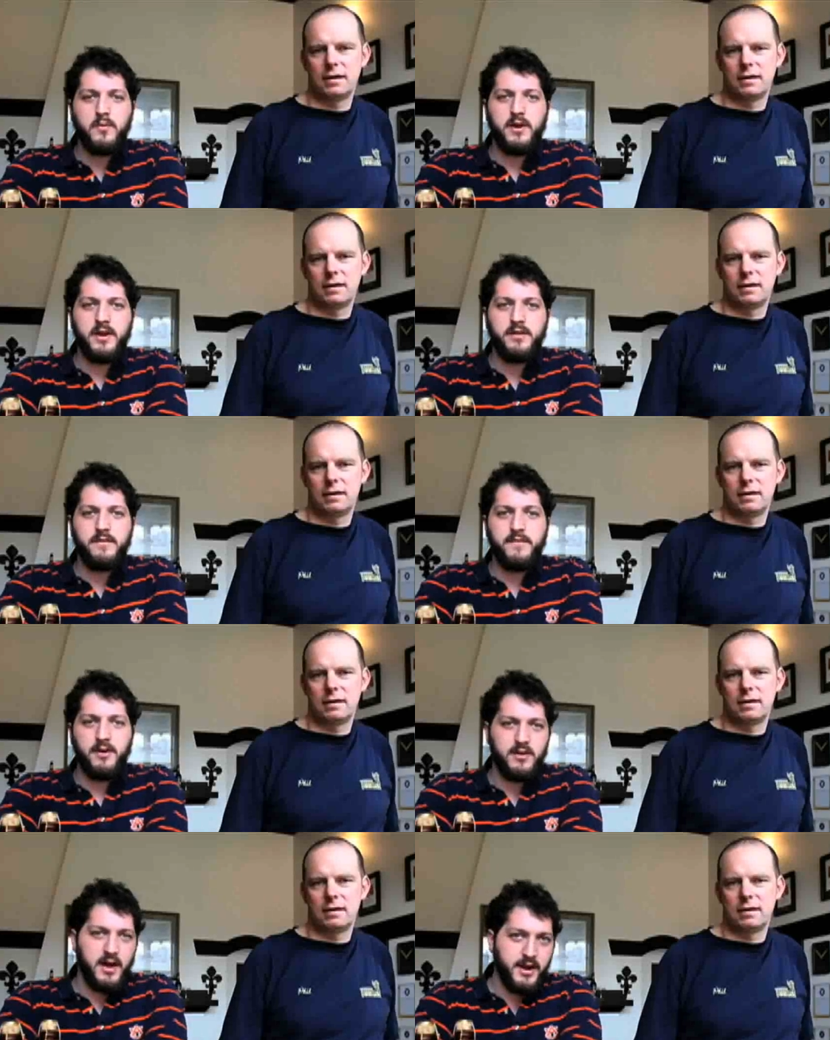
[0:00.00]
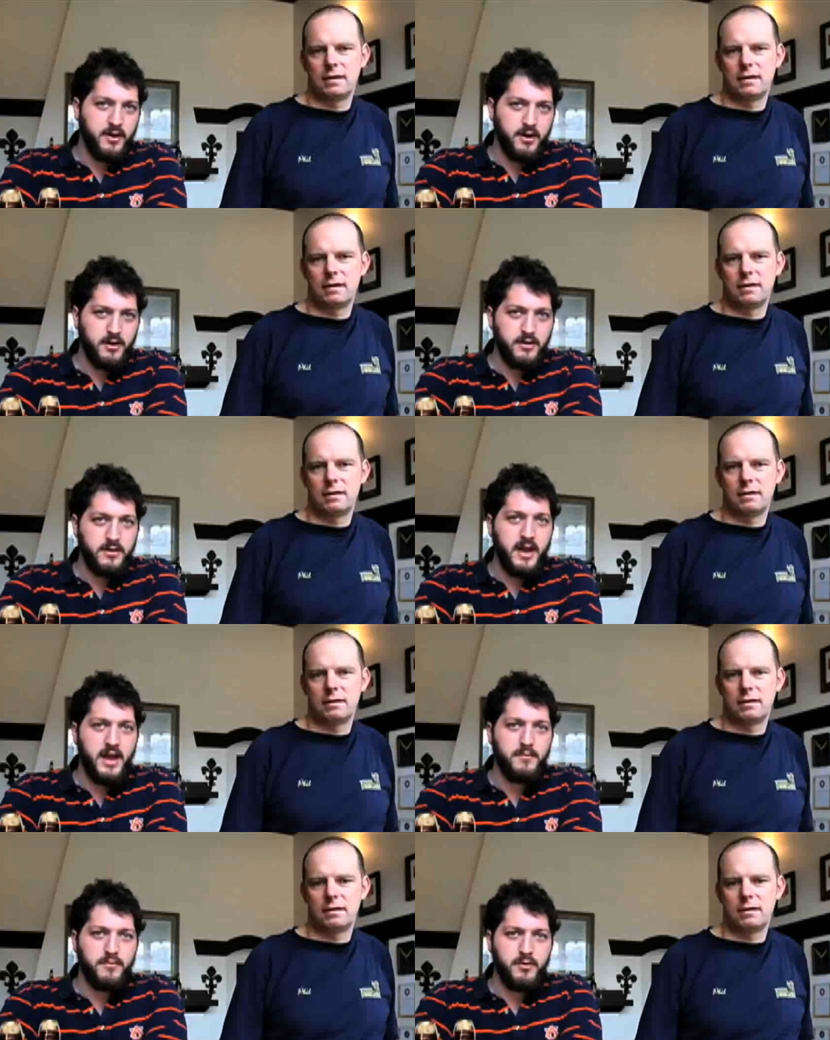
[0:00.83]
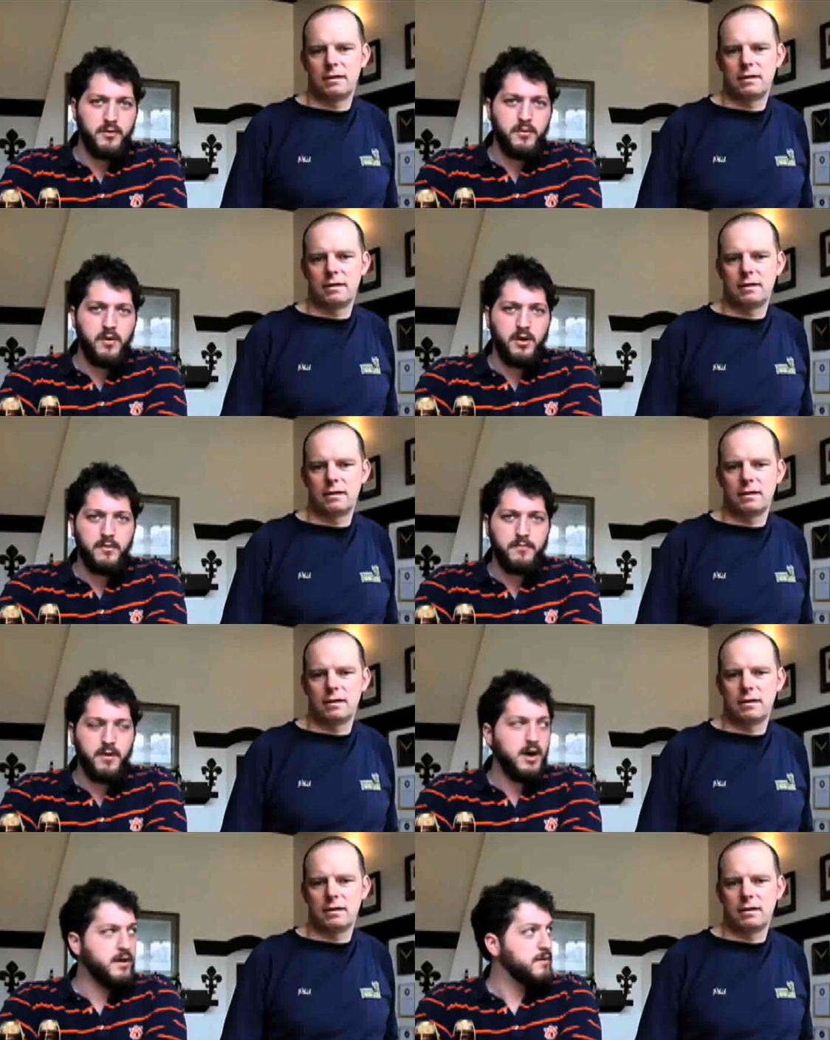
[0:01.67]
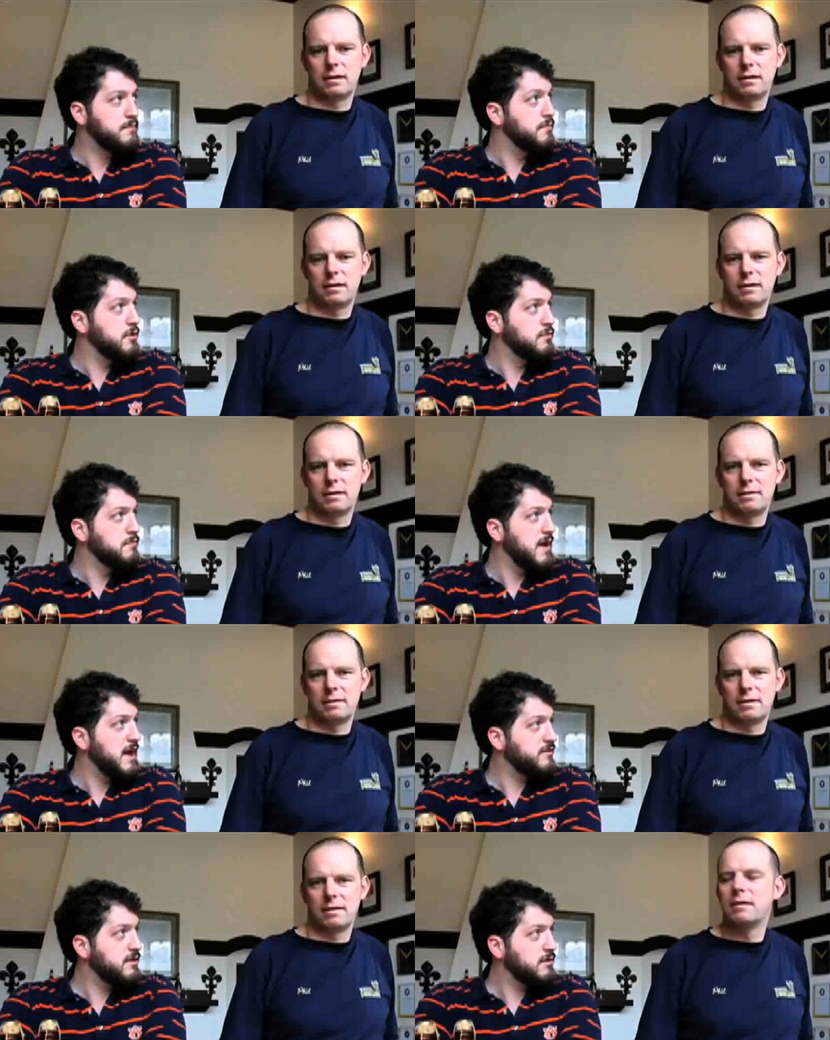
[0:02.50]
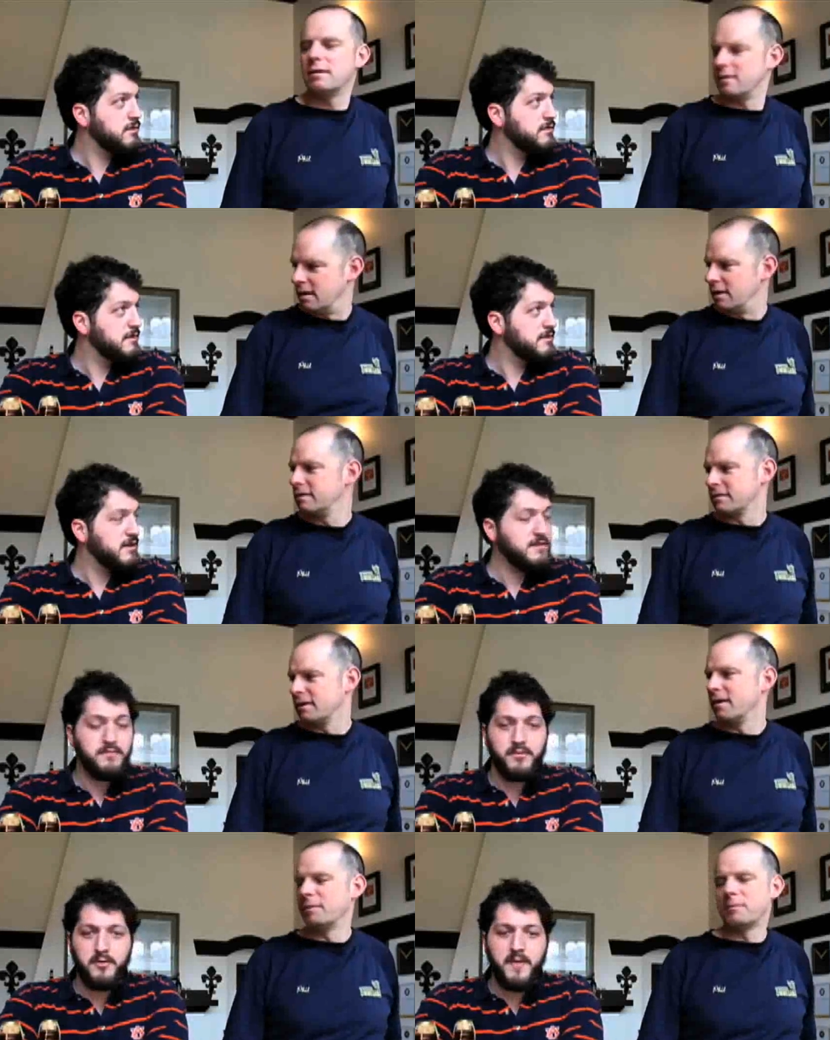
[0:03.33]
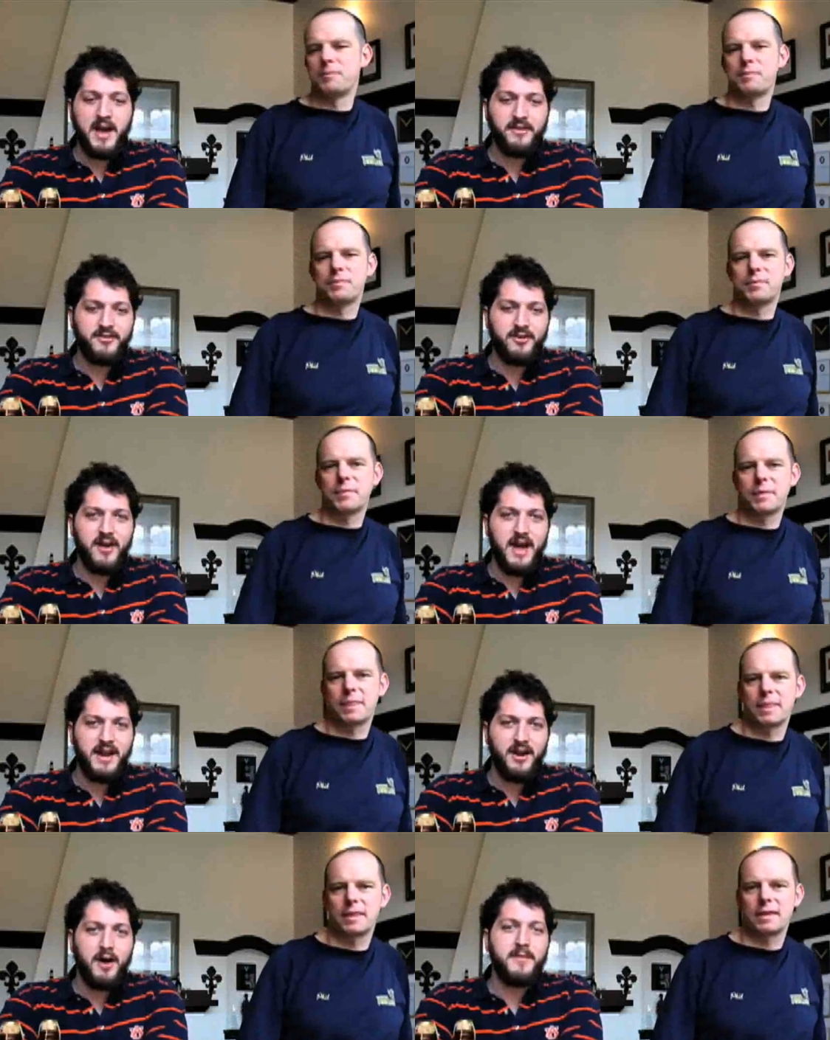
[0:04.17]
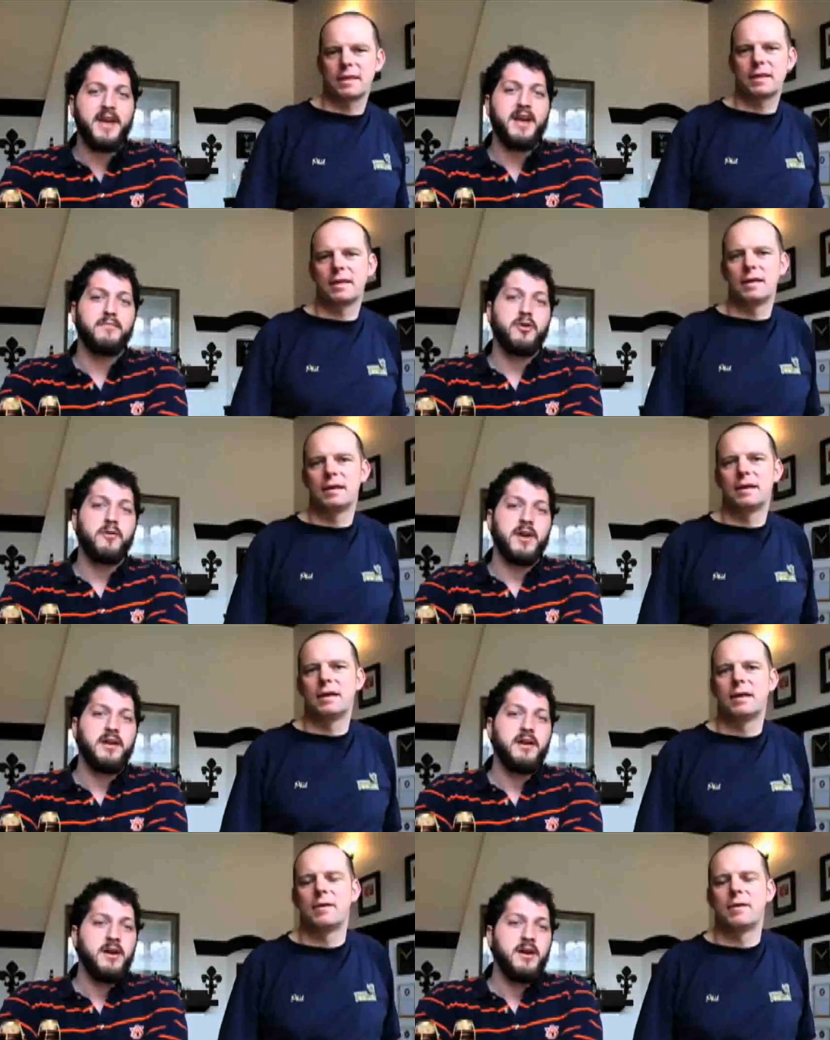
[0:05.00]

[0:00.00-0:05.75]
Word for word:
Speaker 1: with Phil Leinhart, the head brew, uh, the brew master, so we say, brew master at Ommegang Brewery.